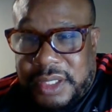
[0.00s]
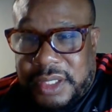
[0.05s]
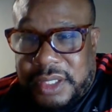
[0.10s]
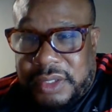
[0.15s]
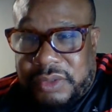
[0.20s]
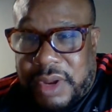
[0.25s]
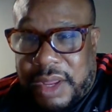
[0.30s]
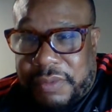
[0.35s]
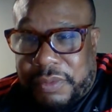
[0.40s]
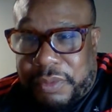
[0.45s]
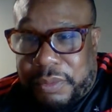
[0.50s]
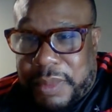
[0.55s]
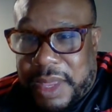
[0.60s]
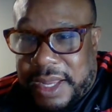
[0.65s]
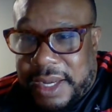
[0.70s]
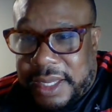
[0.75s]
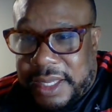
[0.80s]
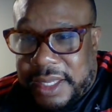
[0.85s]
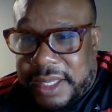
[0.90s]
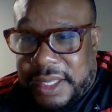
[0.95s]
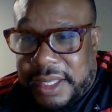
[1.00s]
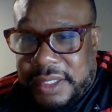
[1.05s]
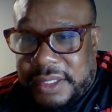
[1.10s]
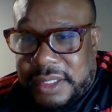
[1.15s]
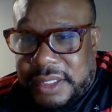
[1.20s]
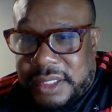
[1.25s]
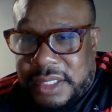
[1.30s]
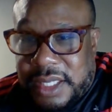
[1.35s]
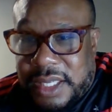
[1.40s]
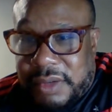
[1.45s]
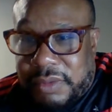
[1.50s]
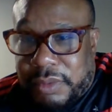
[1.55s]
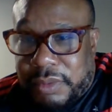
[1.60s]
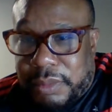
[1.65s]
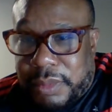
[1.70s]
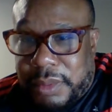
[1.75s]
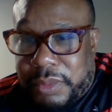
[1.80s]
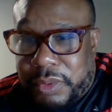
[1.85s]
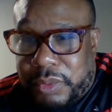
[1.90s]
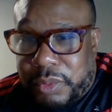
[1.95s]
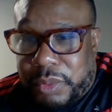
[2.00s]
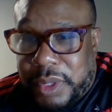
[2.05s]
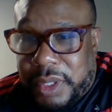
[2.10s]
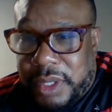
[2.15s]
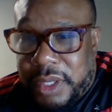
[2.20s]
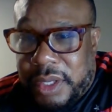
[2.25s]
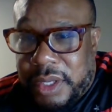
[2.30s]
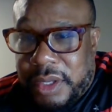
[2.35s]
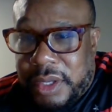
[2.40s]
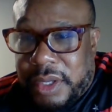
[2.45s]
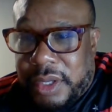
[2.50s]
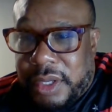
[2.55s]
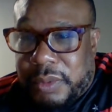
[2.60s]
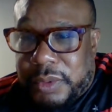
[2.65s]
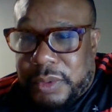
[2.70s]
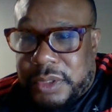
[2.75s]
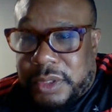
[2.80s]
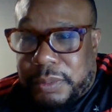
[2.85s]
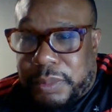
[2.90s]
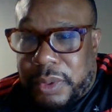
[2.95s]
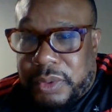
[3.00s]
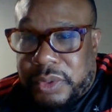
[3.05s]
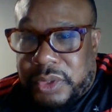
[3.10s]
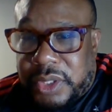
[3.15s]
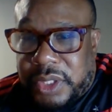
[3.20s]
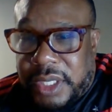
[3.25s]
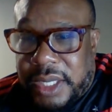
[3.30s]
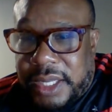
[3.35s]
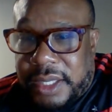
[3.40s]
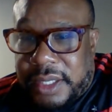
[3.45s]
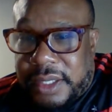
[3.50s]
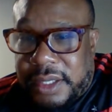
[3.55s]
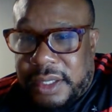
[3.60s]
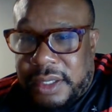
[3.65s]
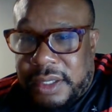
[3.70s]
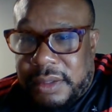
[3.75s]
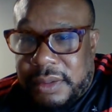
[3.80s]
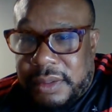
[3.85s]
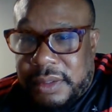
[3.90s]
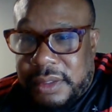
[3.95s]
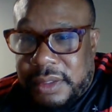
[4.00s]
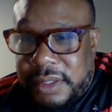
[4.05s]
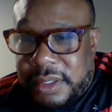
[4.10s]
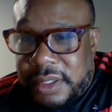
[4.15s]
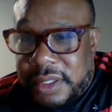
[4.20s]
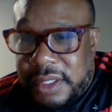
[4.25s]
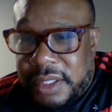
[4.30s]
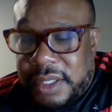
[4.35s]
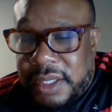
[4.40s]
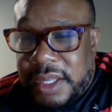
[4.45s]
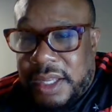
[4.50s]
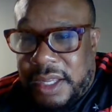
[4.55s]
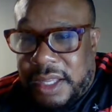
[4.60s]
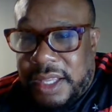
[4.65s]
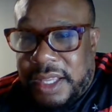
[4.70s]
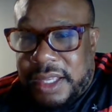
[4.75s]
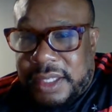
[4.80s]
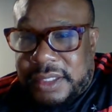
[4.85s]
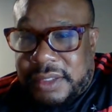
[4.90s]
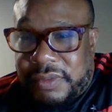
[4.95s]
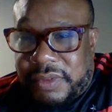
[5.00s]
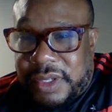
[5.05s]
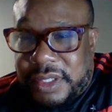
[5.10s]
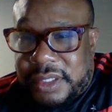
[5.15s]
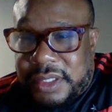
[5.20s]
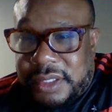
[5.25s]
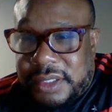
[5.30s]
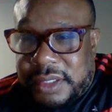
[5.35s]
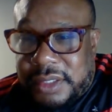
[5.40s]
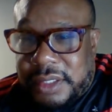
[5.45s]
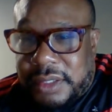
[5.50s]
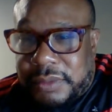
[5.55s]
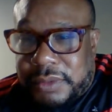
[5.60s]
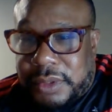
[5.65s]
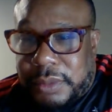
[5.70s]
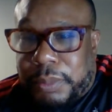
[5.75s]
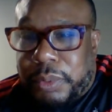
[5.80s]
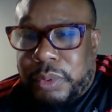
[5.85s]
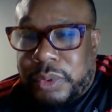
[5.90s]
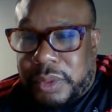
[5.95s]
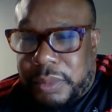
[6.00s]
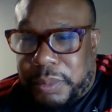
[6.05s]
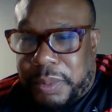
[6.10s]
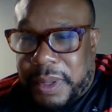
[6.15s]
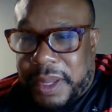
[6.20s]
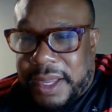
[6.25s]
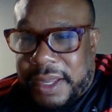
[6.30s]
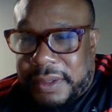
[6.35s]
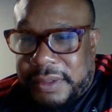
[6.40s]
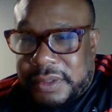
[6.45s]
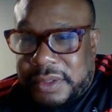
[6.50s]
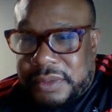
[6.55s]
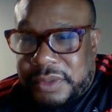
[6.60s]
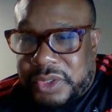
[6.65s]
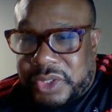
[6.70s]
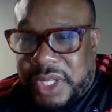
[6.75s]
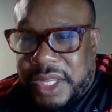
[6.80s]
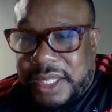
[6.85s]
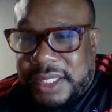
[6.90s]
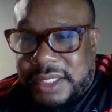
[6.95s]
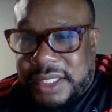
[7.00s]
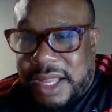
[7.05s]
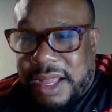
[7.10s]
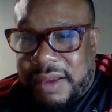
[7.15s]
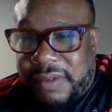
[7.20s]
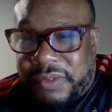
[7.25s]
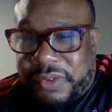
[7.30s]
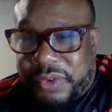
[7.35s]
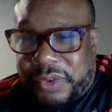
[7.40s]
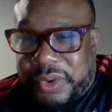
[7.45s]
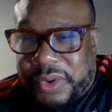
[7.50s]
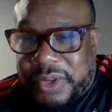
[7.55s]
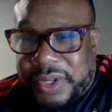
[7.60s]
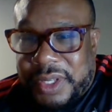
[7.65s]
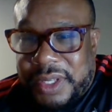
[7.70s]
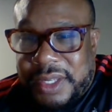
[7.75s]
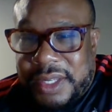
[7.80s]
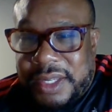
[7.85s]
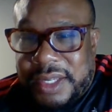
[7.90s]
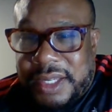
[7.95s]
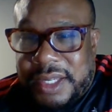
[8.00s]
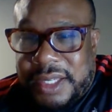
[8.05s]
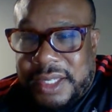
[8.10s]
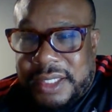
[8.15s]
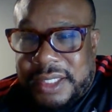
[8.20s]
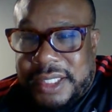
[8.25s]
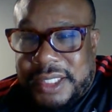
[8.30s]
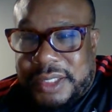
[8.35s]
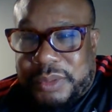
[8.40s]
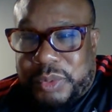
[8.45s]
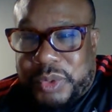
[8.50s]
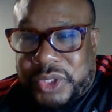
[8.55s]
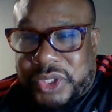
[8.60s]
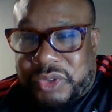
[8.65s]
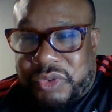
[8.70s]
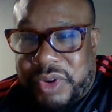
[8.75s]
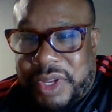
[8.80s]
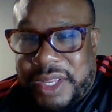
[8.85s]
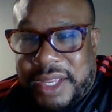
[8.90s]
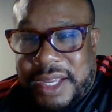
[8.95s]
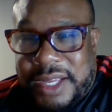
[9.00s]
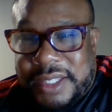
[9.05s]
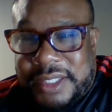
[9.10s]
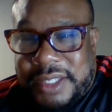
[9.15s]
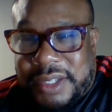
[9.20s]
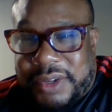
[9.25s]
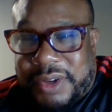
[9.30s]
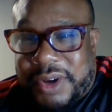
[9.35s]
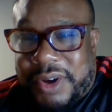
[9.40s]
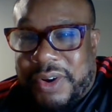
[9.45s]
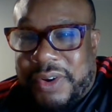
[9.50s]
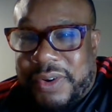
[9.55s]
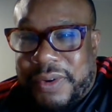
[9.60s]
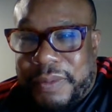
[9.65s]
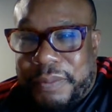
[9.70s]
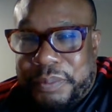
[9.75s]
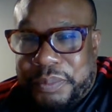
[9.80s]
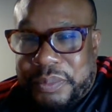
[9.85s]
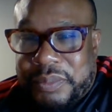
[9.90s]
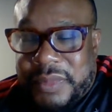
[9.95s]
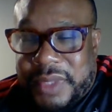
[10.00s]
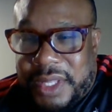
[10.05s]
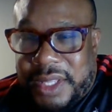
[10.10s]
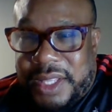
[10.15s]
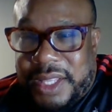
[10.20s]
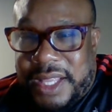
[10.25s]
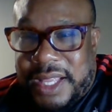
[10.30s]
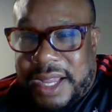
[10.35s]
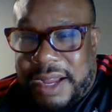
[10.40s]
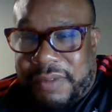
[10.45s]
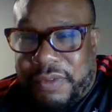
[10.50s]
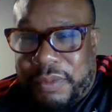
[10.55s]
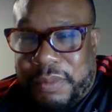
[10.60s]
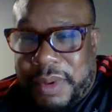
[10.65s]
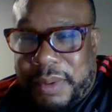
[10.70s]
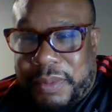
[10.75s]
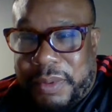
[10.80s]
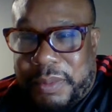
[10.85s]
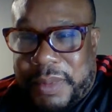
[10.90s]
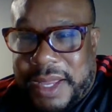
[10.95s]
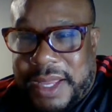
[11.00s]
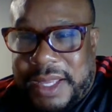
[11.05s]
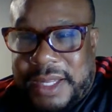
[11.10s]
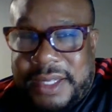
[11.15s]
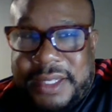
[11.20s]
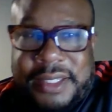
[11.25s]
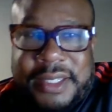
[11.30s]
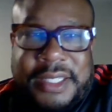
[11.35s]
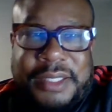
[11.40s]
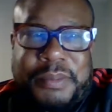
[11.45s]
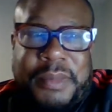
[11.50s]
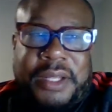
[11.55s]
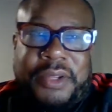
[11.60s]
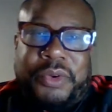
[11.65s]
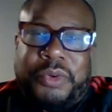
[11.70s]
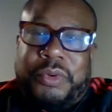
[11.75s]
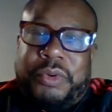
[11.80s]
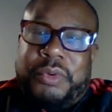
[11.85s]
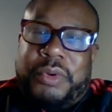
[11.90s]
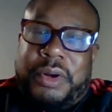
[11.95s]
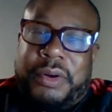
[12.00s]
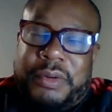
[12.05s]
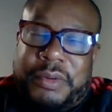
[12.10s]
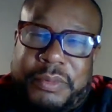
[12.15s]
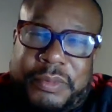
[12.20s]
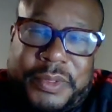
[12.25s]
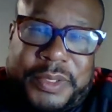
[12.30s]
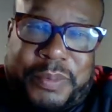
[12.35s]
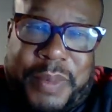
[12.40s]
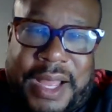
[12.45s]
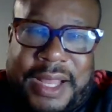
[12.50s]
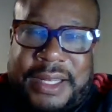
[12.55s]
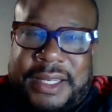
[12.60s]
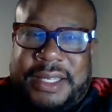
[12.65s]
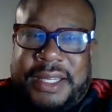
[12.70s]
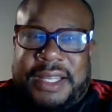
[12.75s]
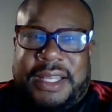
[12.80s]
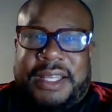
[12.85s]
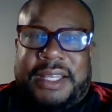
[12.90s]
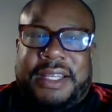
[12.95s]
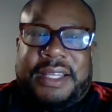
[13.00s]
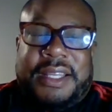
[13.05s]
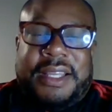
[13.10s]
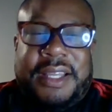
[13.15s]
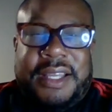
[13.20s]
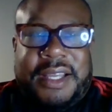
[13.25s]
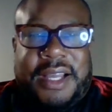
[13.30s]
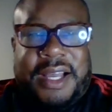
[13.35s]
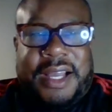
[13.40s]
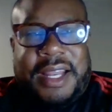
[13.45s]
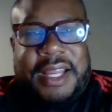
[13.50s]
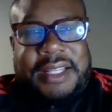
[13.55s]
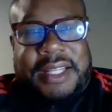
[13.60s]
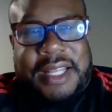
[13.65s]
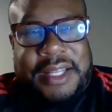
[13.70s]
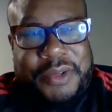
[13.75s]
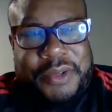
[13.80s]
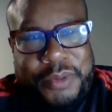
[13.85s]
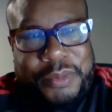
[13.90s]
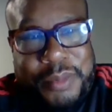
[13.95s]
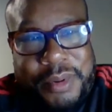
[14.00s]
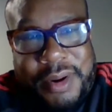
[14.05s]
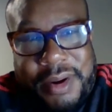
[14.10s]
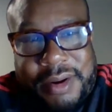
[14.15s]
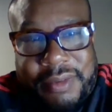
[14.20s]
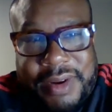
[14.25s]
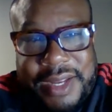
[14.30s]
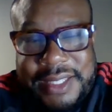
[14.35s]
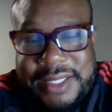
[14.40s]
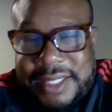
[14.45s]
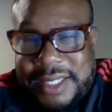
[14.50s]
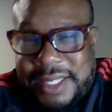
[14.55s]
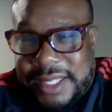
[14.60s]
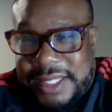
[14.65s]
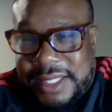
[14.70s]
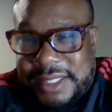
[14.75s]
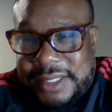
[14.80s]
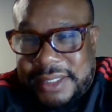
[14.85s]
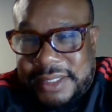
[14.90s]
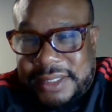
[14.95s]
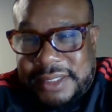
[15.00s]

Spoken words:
Travelmatic, he said, remember we were supposed to link up. Yes, Sylvester of Chapultepec, San Salvador. This was 3 years ago. Yeah, I remember, man. That's my little spot there. I like that little bar right there.